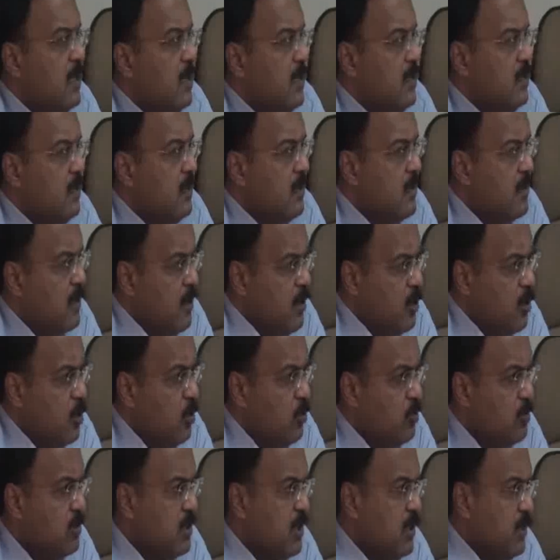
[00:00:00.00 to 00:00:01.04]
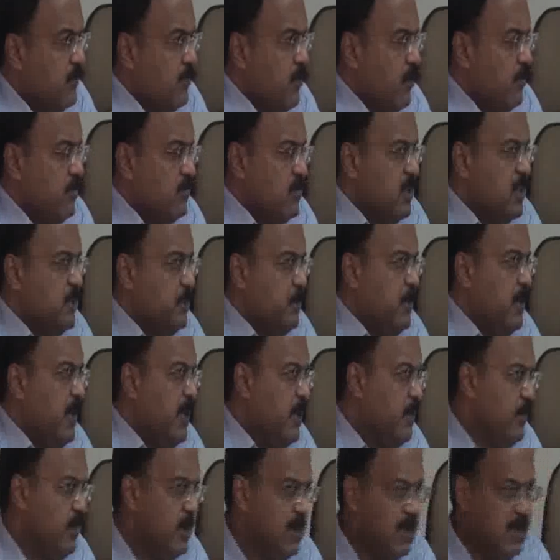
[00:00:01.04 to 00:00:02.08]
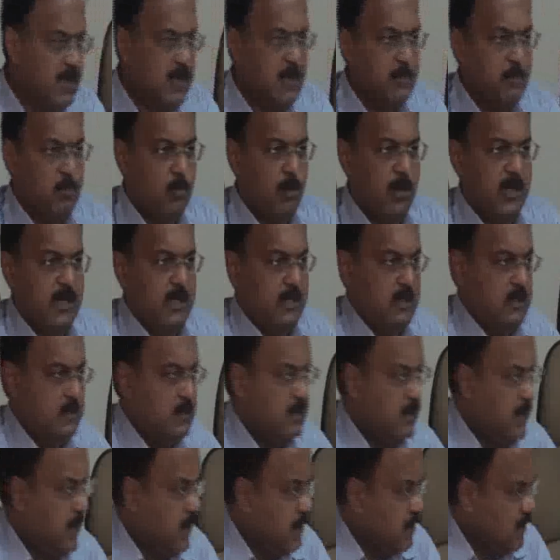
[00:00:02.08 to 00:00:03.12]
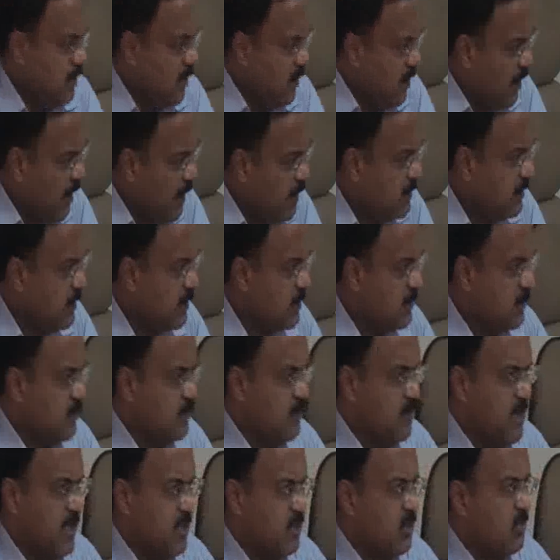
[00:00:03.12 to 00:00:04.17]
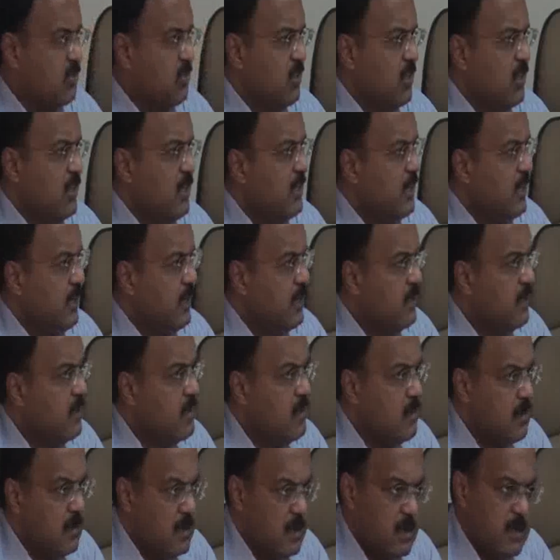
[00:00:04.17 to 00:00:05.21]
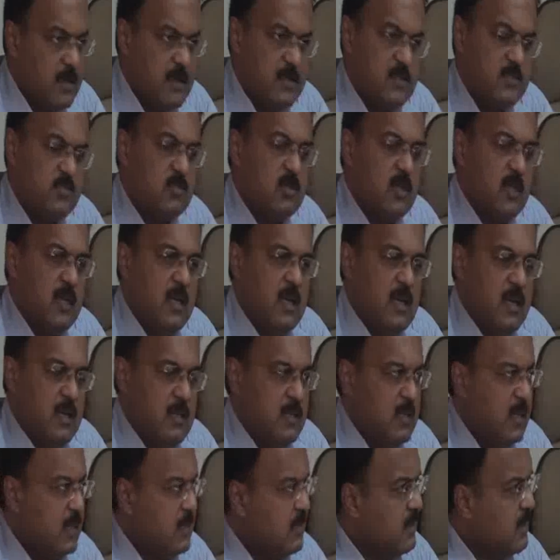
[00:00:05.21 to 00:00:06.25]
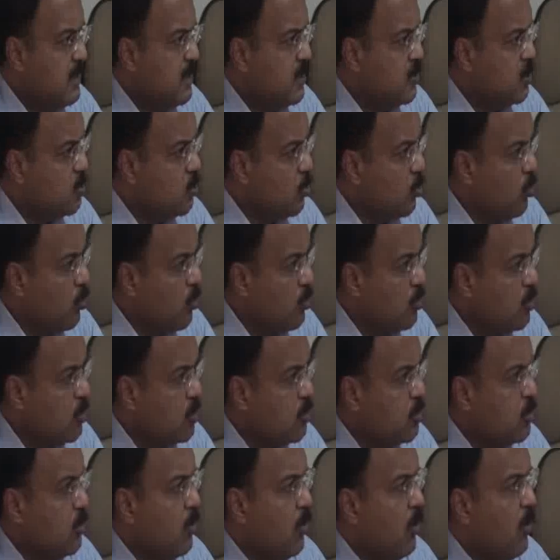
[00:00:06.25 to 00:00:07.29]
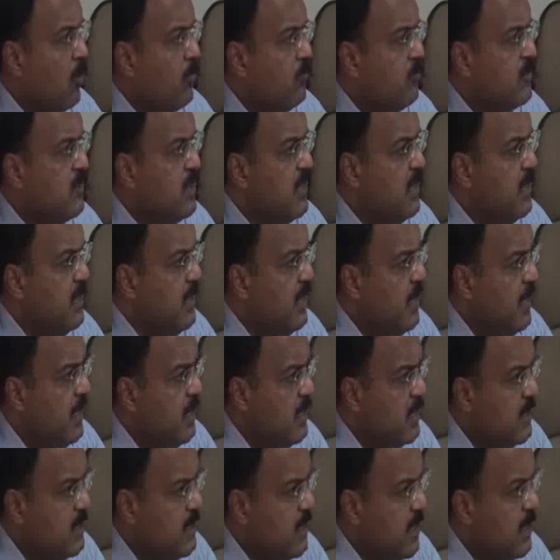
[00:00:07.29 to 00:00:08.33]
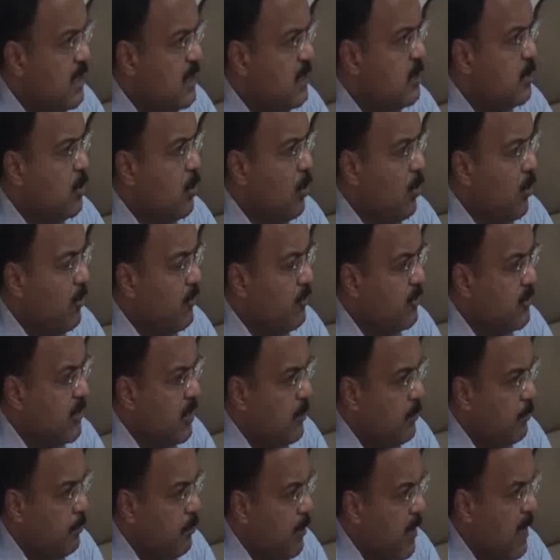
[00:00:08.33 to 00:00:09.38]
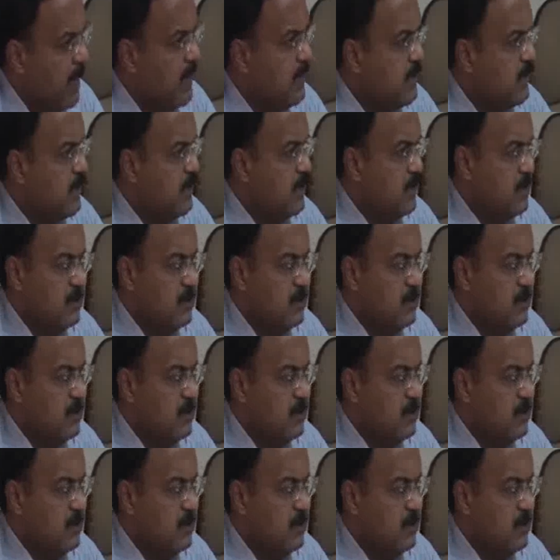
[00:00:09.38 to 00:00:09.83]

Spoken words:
The conclusion from this preliminary point that arises necessarily is that the source of the intent of the party